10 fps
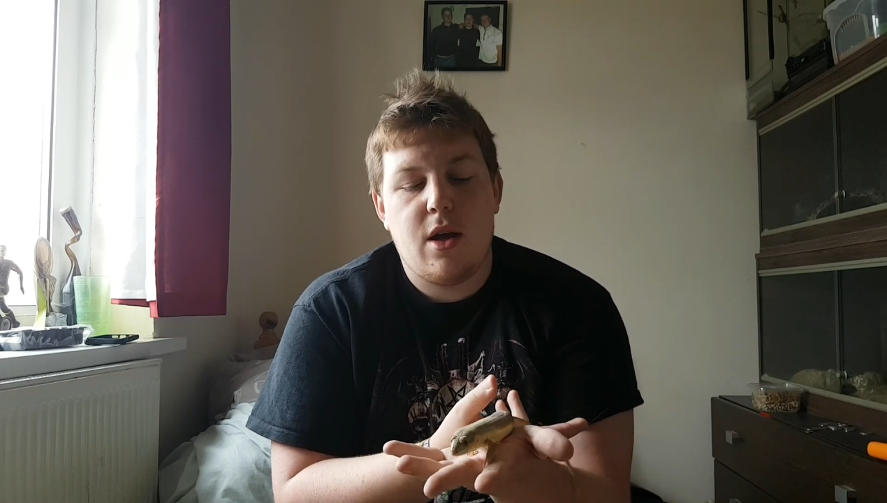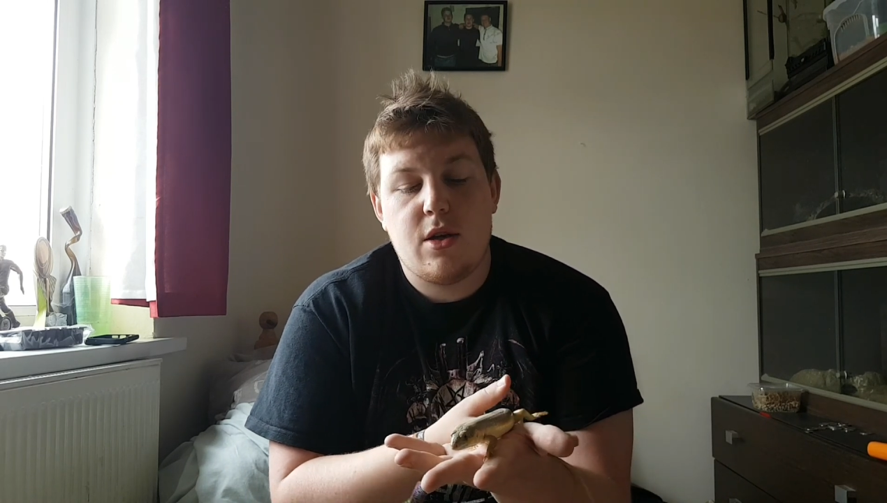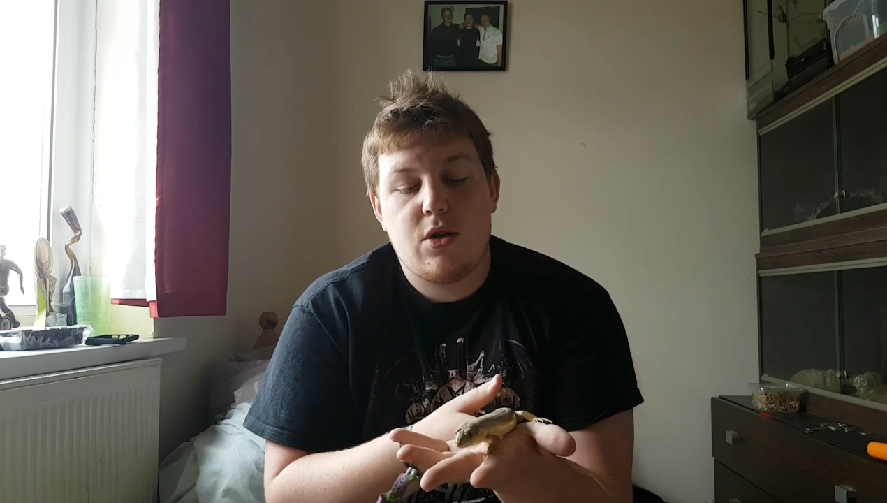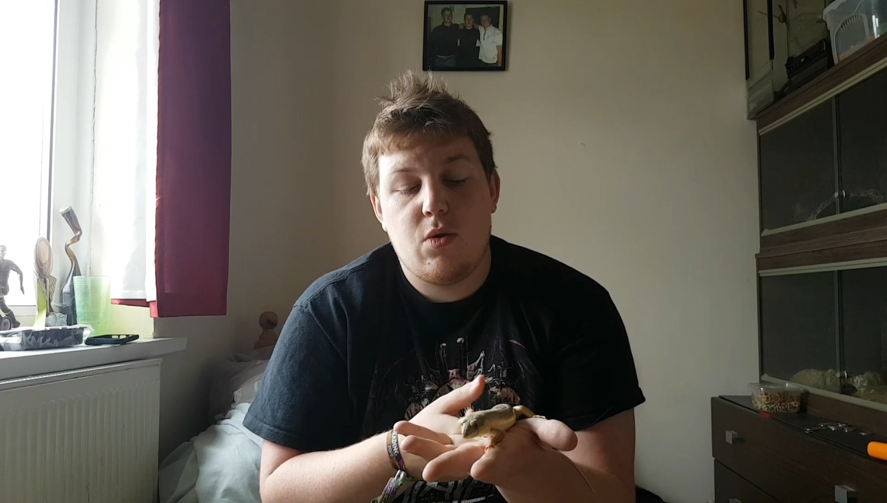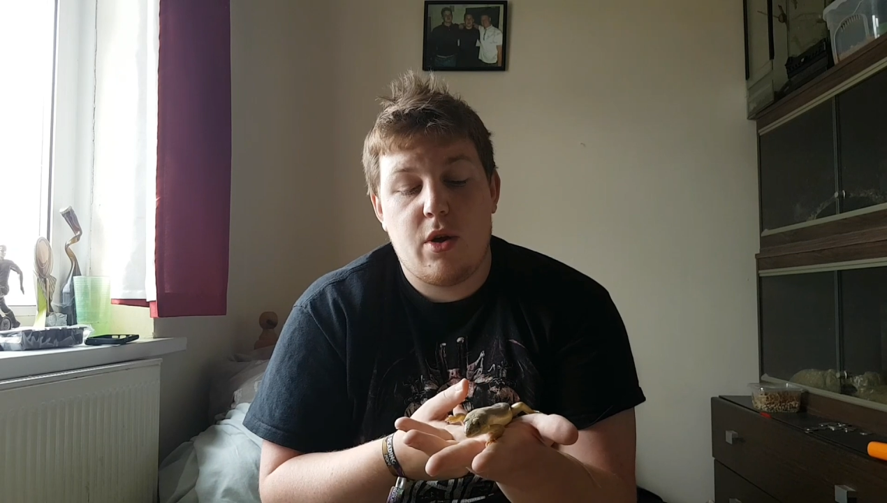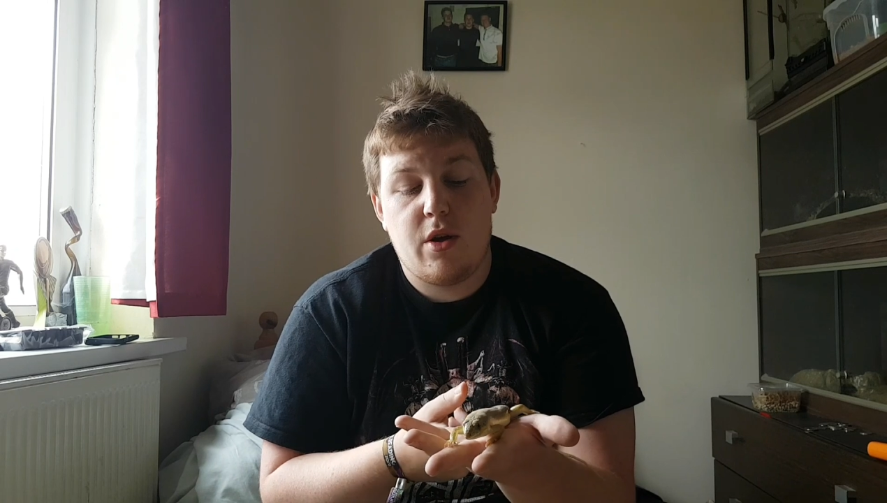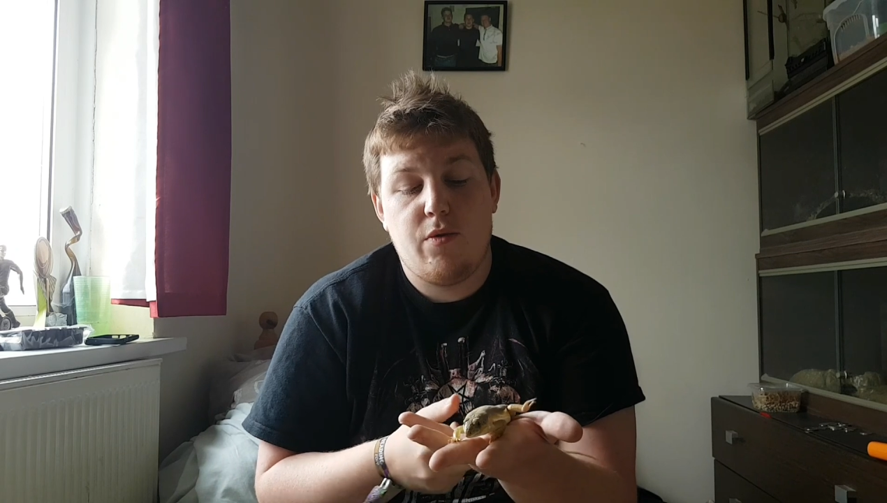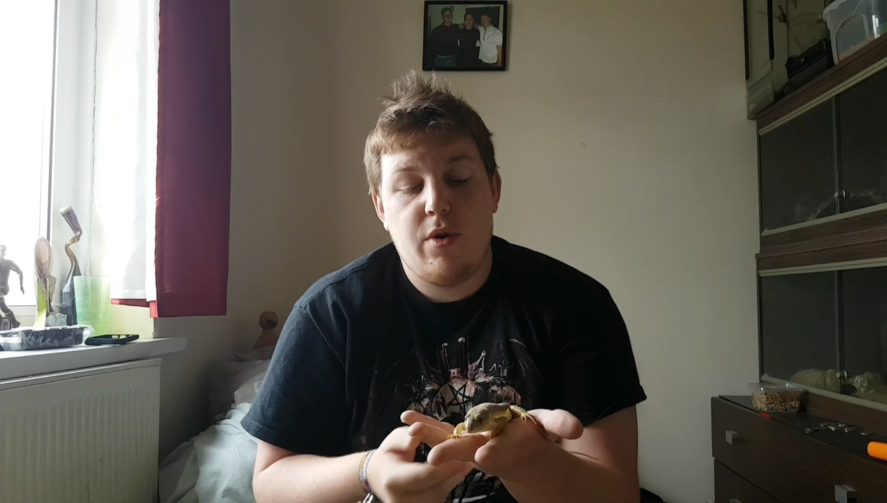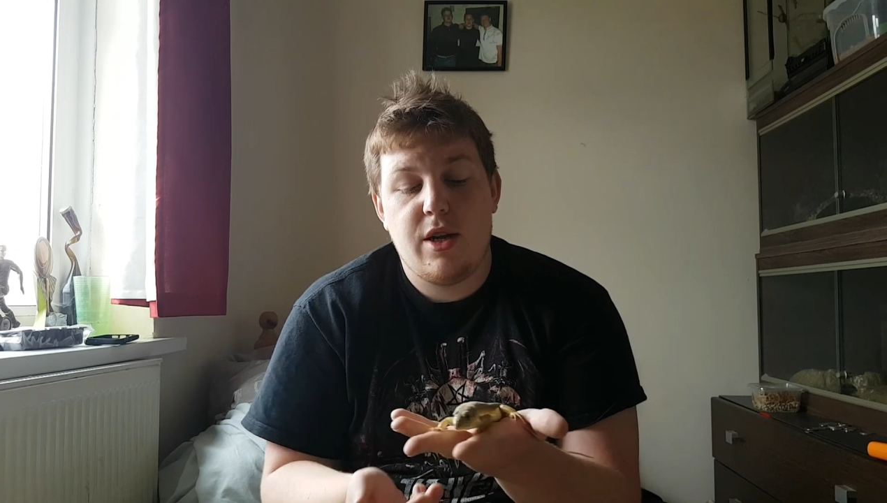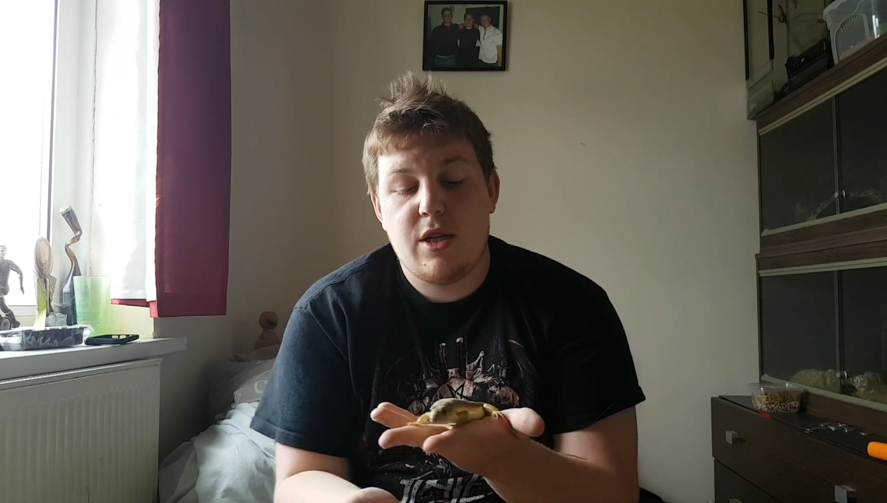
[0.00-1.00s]
that's all I can
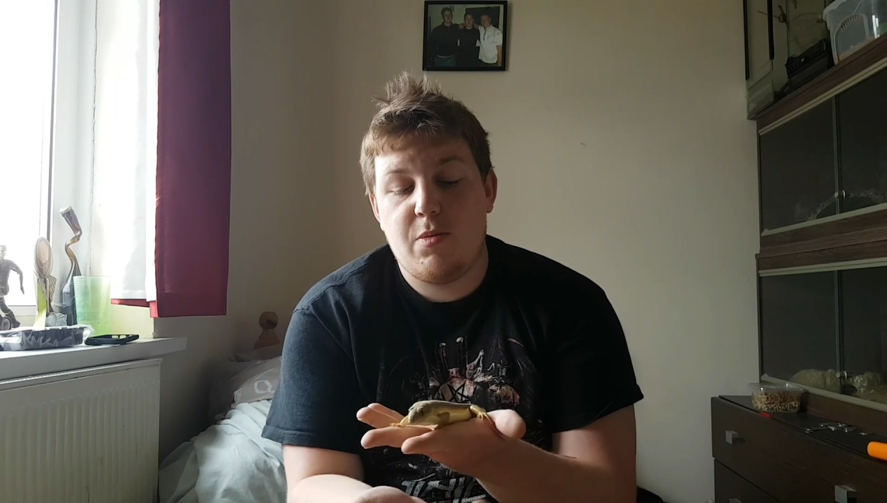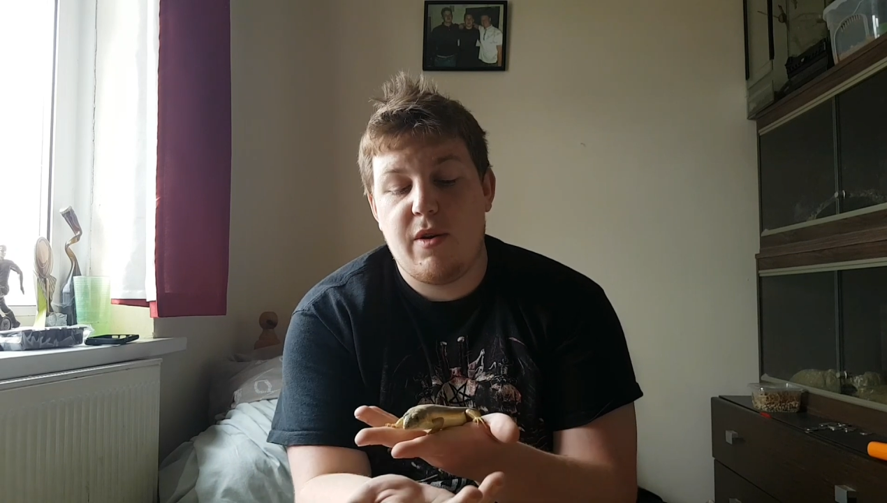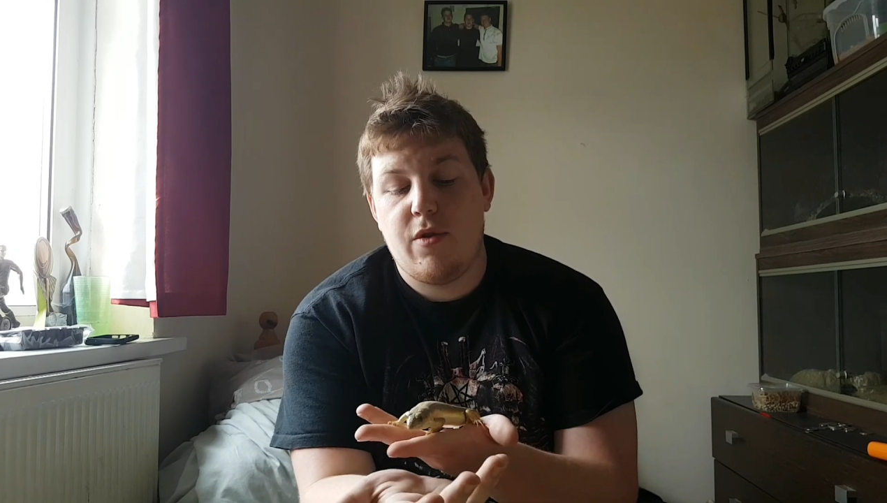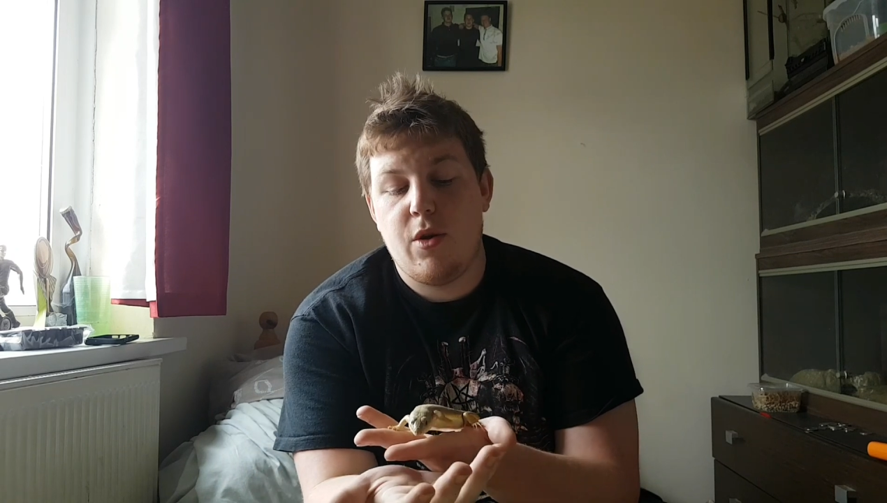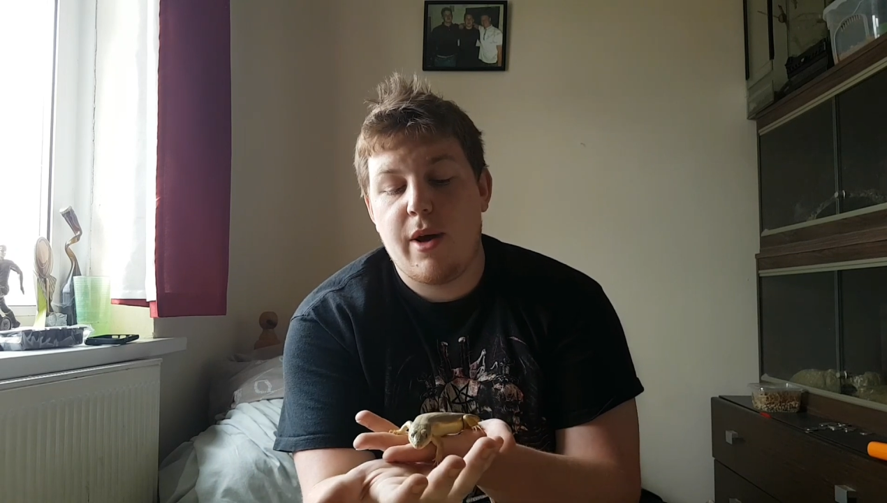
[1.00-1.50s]
really speak for the